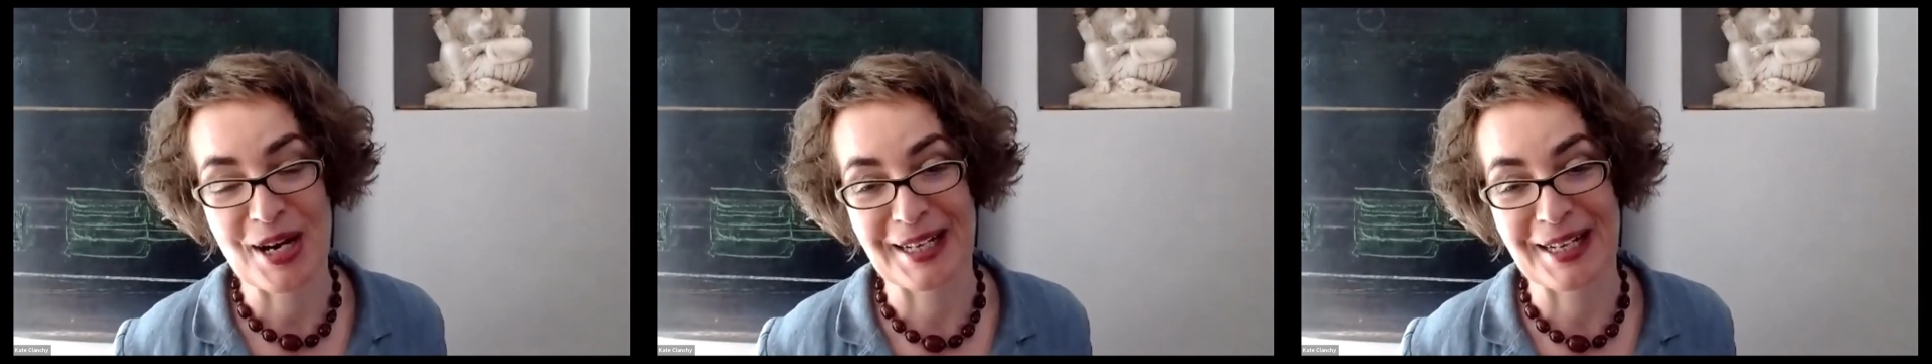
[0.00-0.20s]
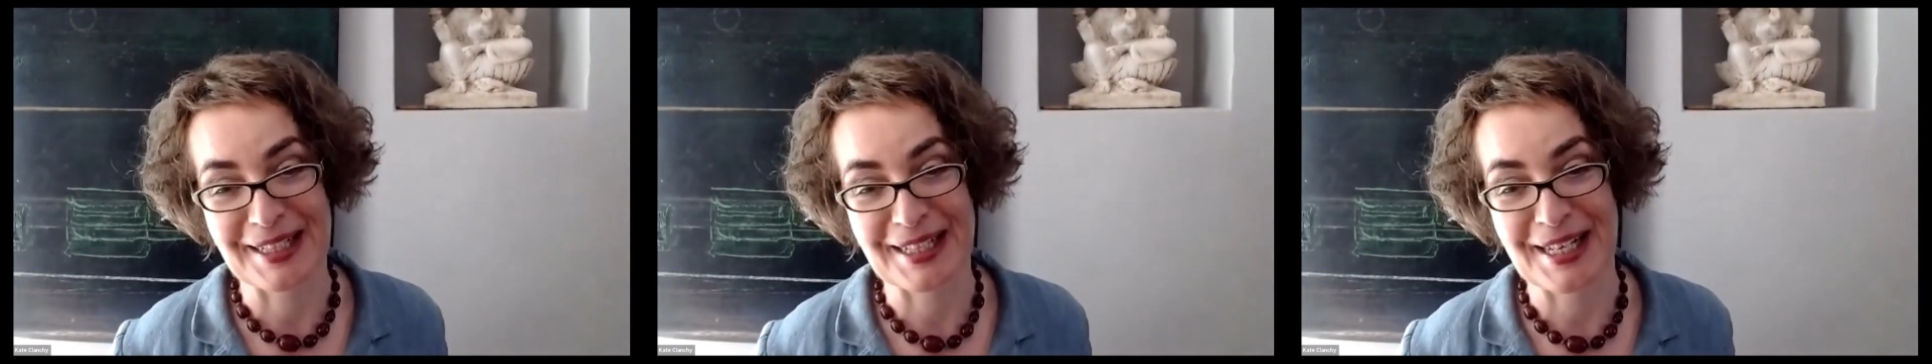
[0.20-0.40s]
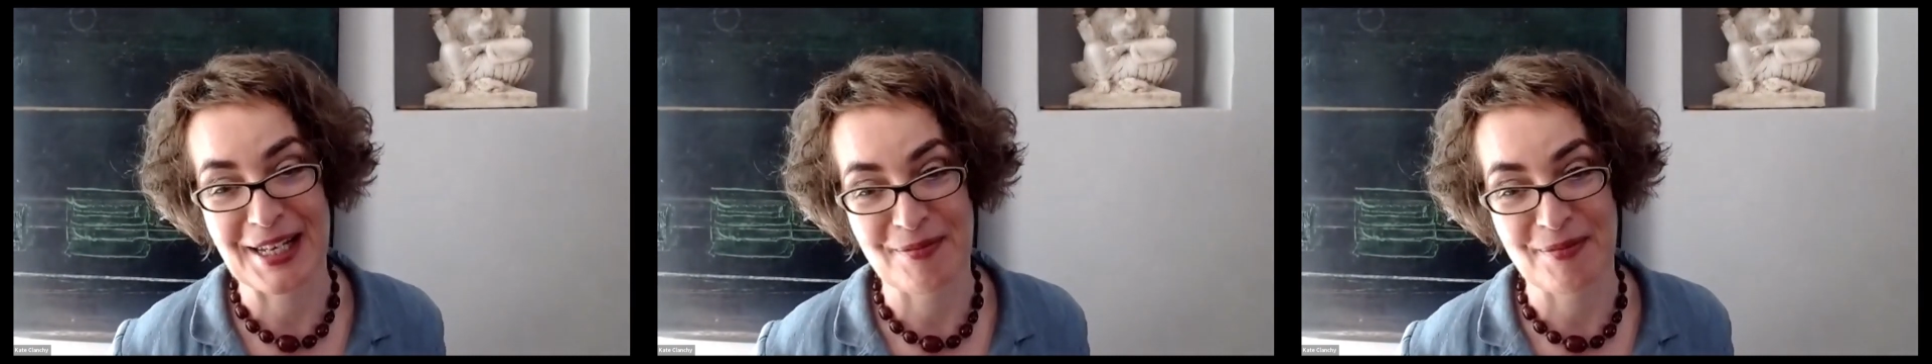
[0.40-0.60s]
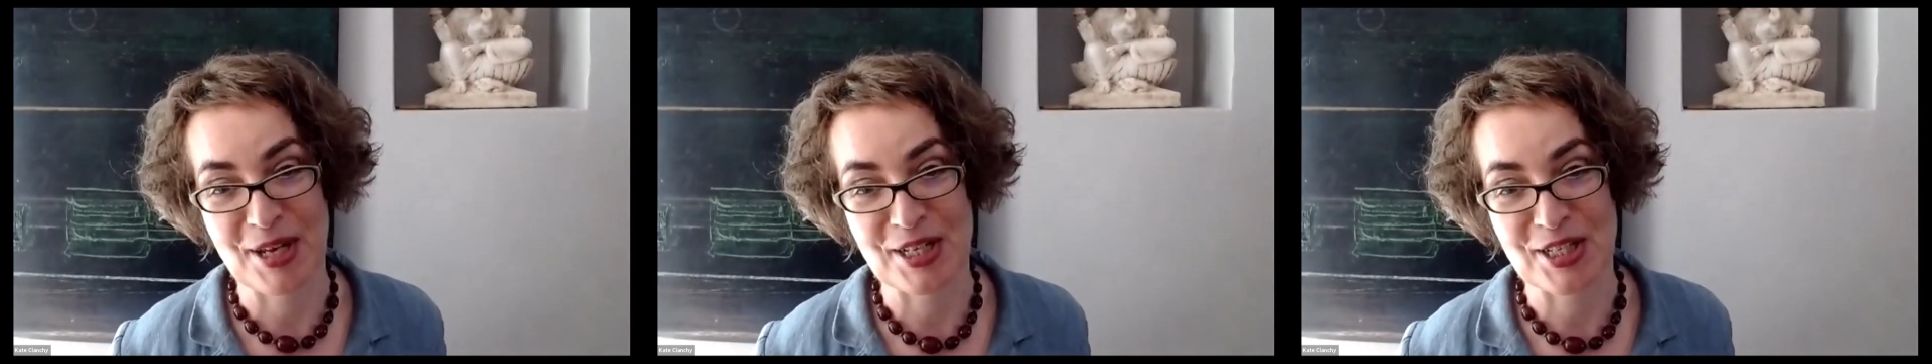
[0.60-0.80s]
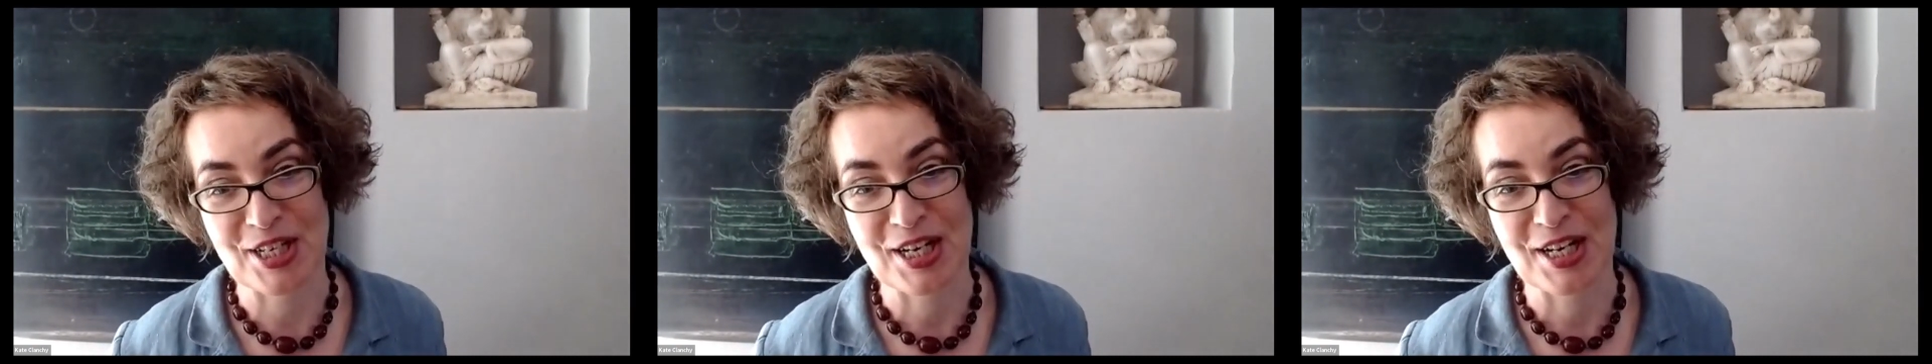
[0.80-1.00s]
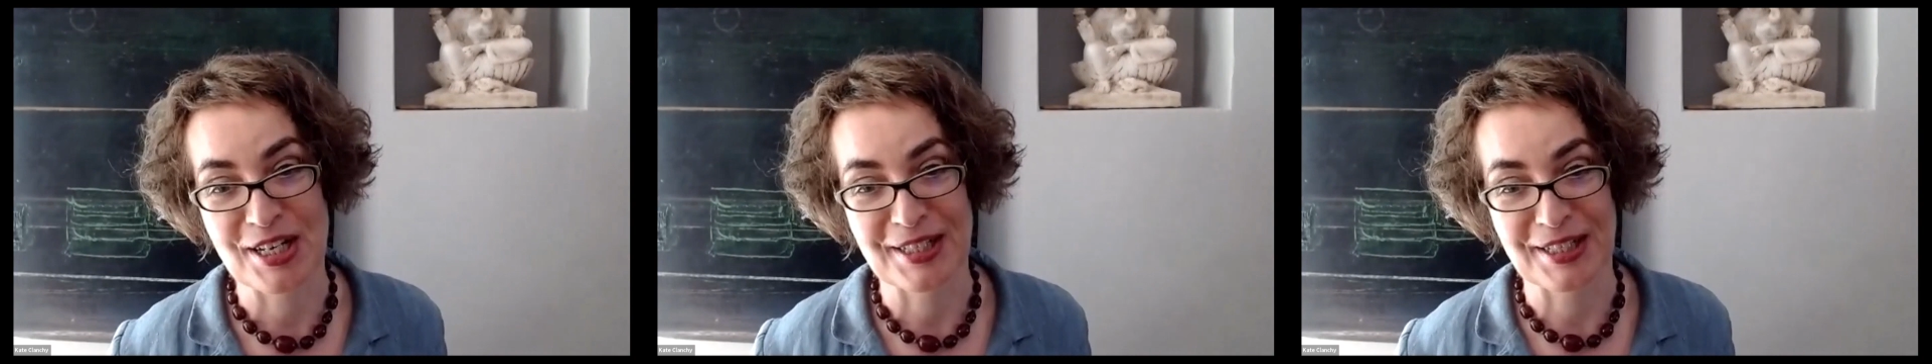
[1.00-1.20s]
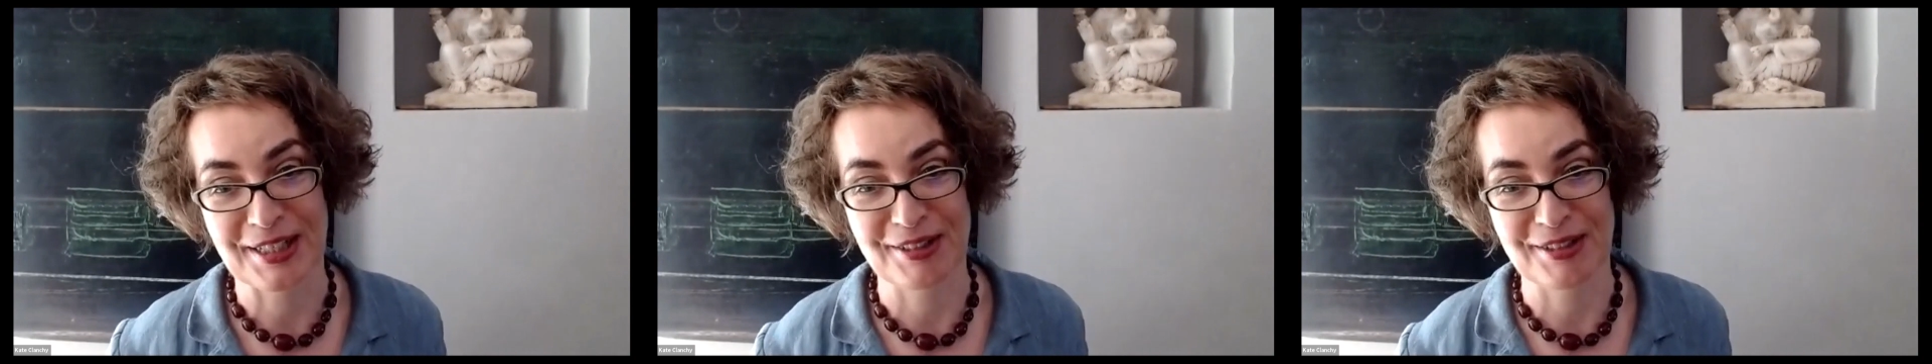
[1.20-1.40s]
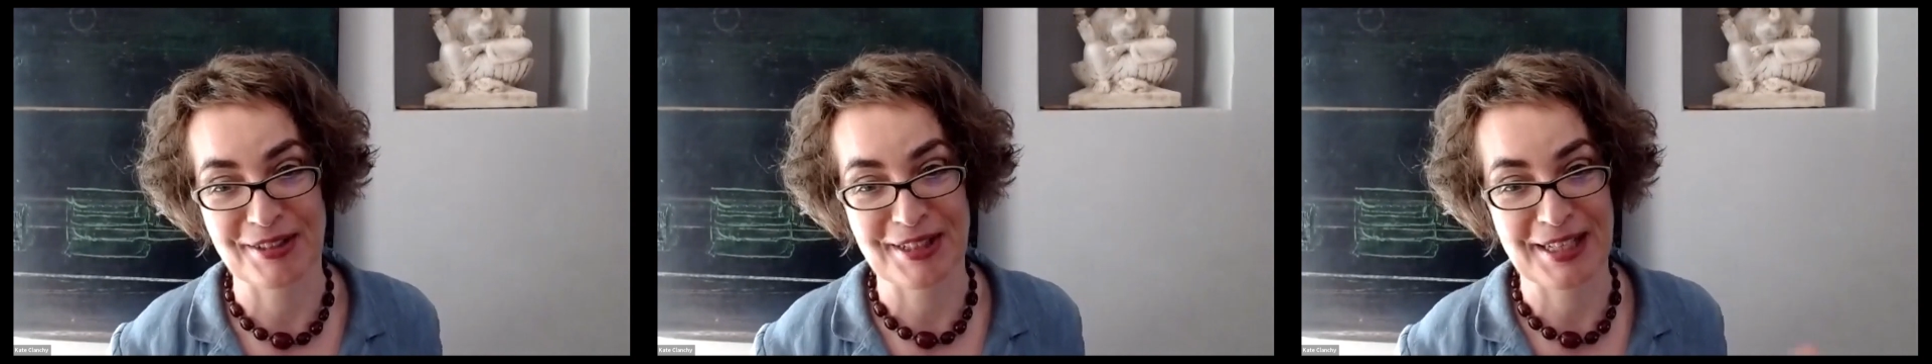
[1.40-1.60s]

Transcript: and an image to kind of